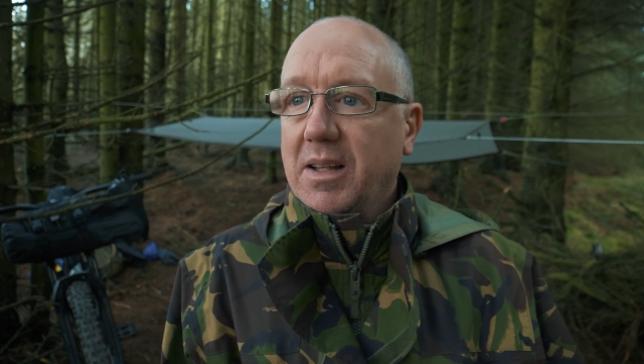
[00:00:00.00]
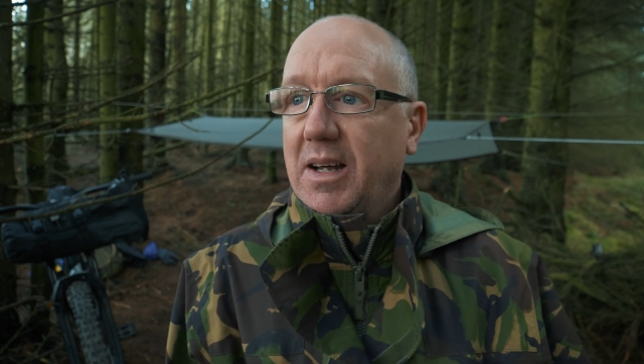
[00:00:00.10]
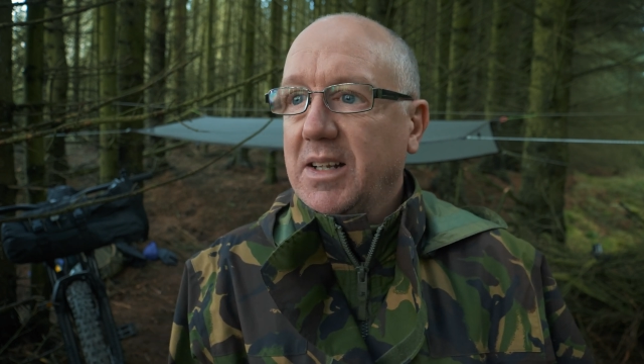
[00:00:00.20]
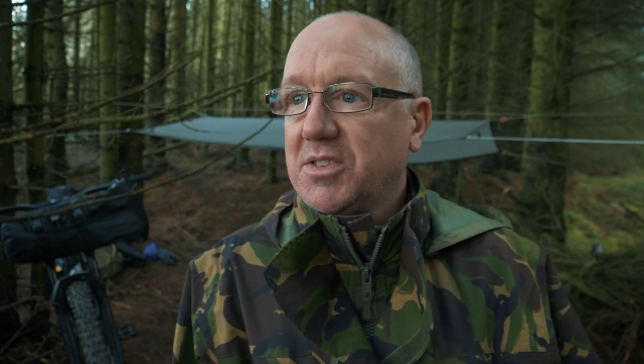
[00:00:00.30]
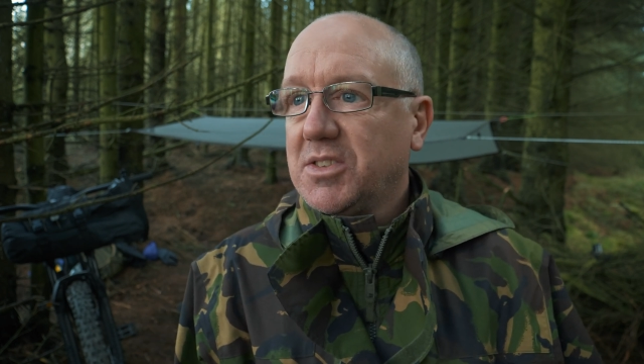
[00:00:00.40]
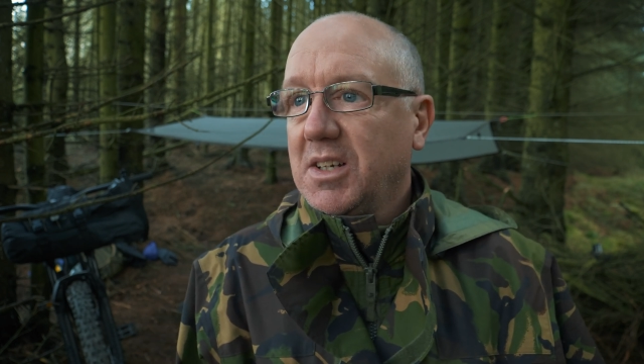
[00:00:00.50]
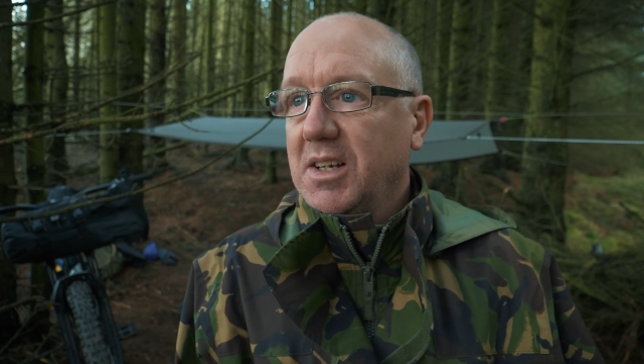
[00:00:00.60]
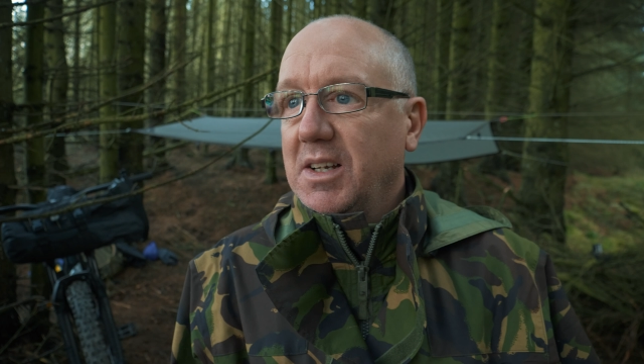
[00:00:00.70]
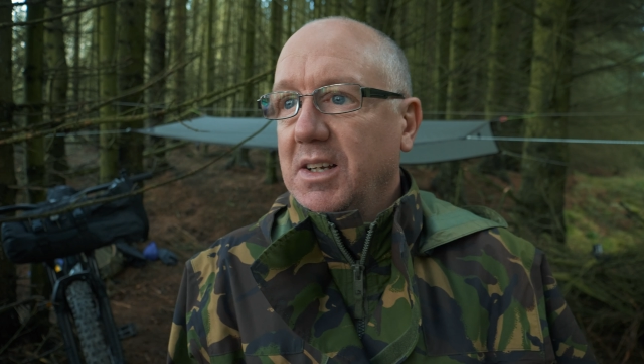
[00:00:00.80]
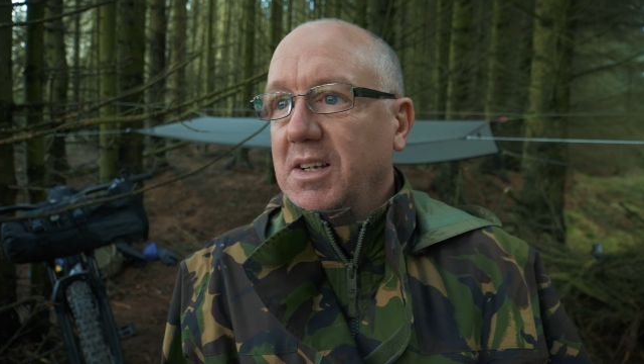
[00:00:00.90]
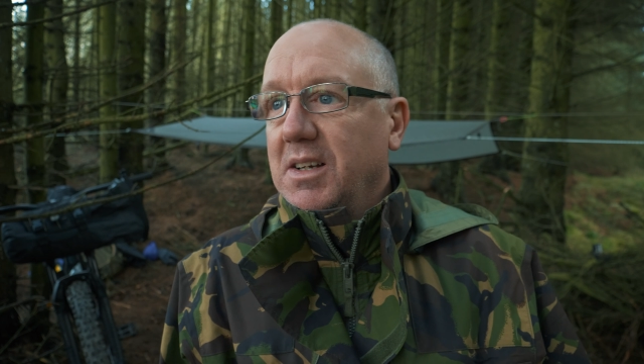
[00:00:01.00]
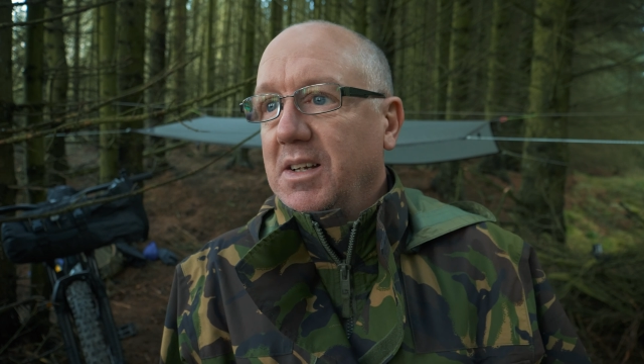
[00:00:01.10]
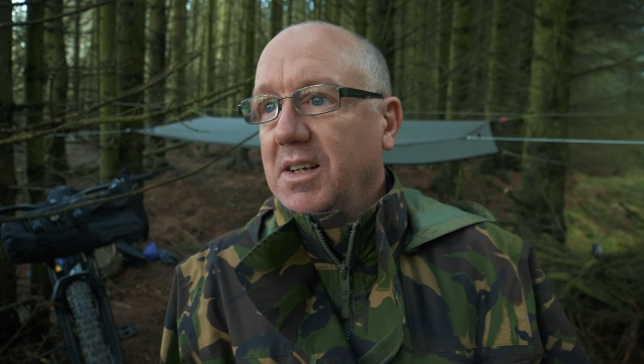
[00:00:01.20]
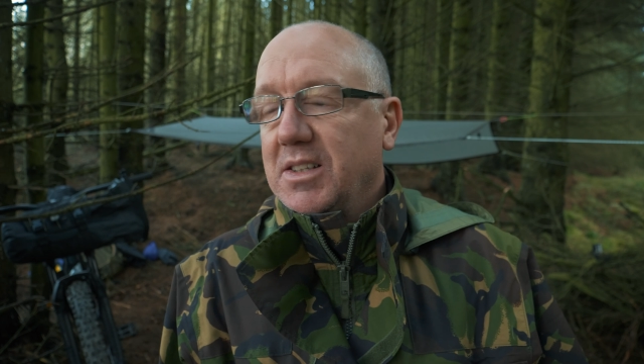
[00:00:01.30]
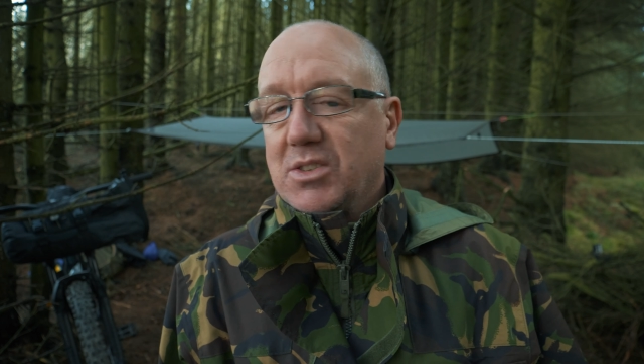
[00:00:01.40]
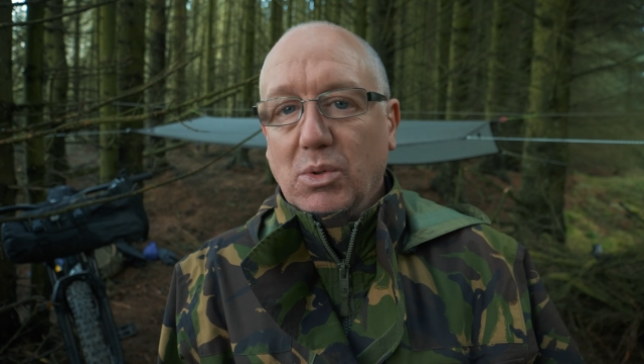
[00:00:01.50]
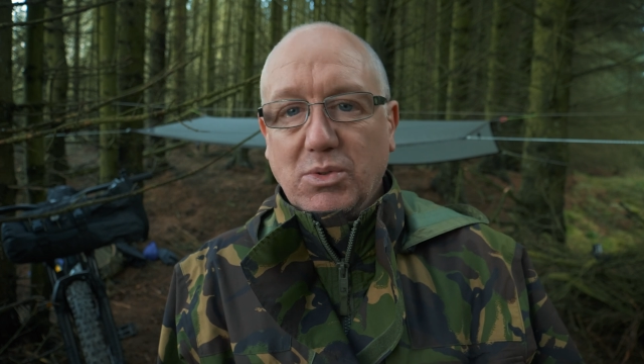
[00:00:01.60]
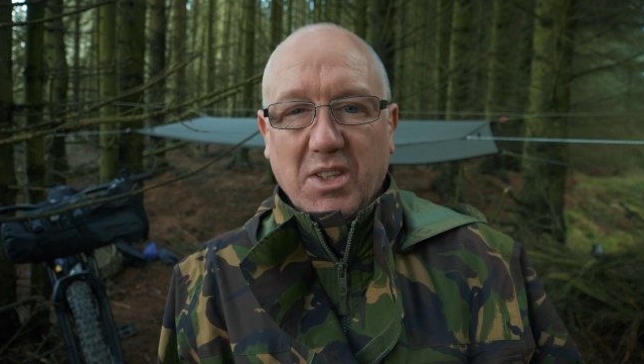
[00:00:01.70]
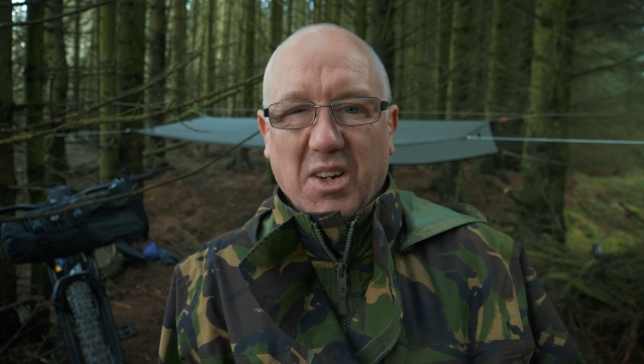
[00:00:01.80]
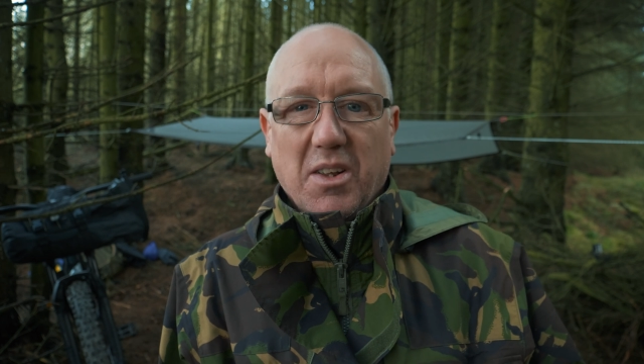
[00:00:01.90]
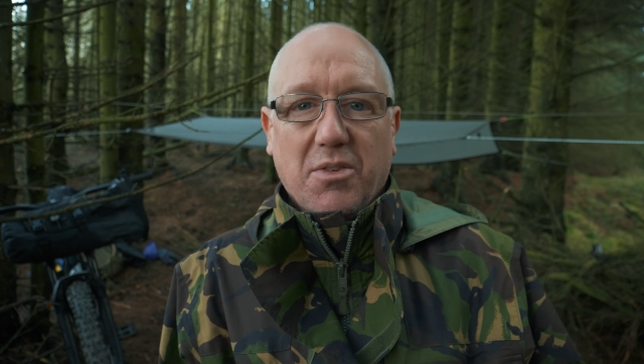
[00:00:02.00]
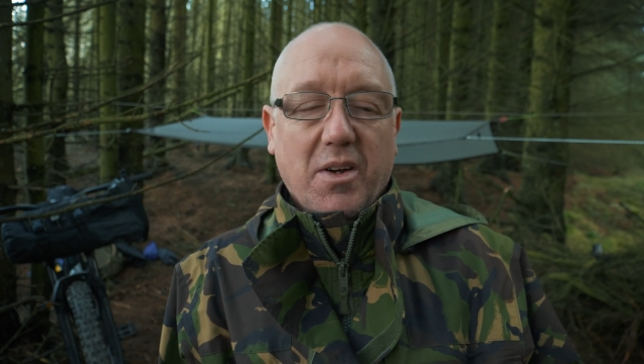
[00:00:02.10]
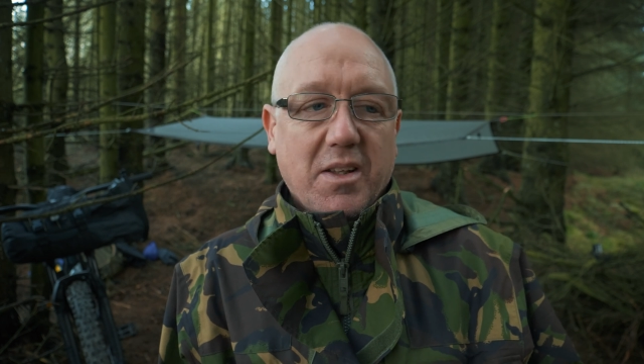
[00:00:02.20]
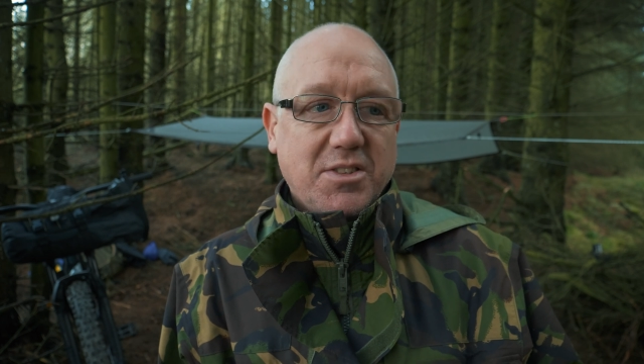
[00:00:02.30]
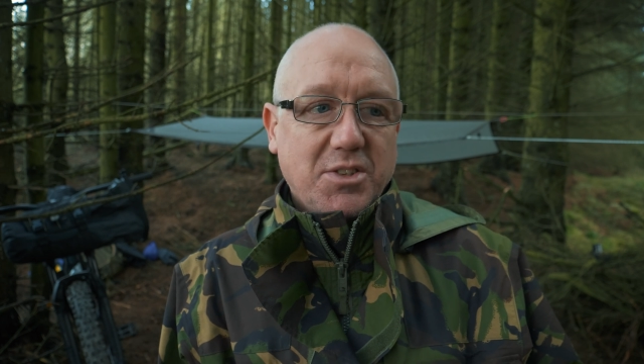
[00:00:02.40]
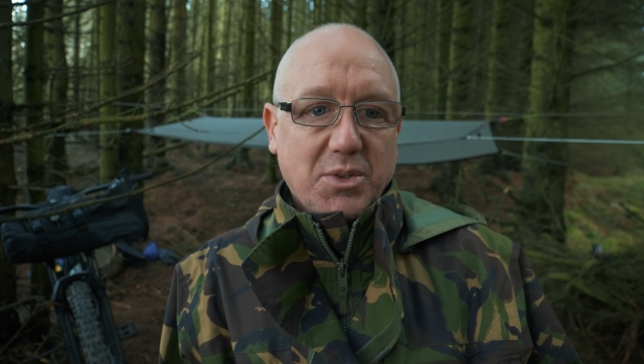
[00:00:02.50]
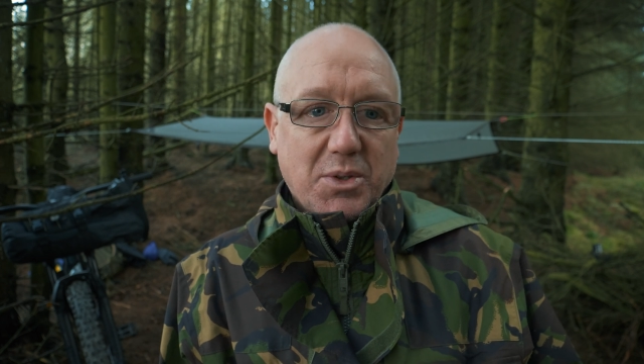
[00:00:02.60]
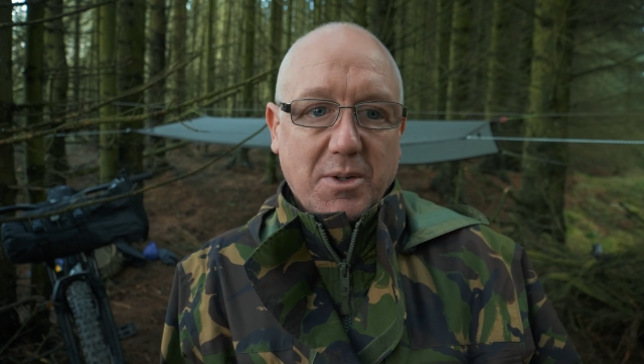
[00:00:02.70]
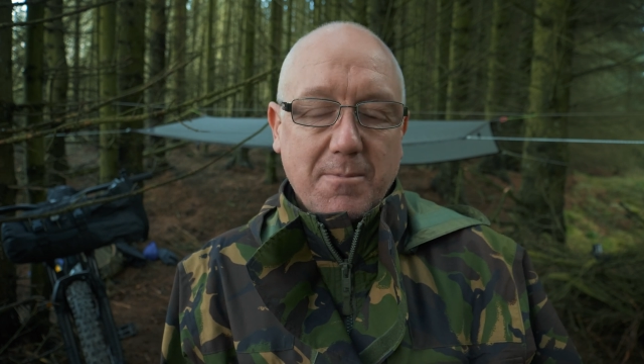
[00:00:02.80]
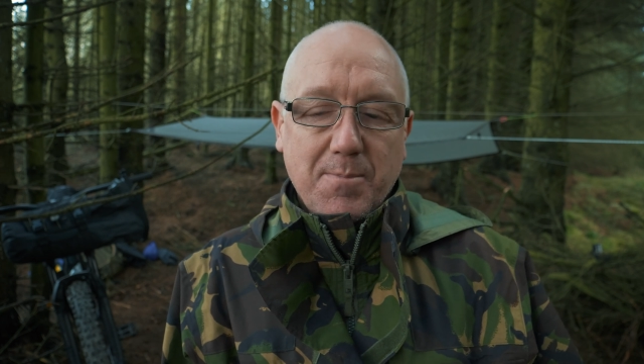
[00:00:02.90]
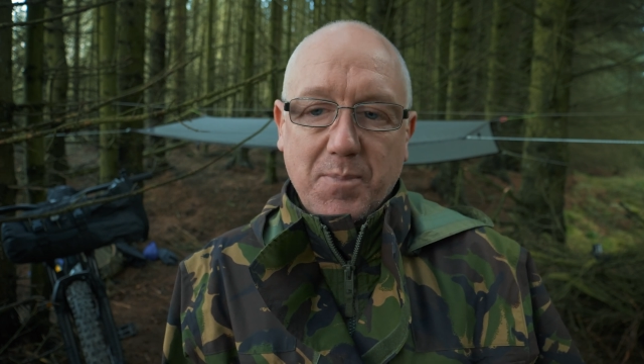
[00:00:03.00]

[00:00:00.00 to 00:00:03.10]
That it's losing a lot of feathers, you know.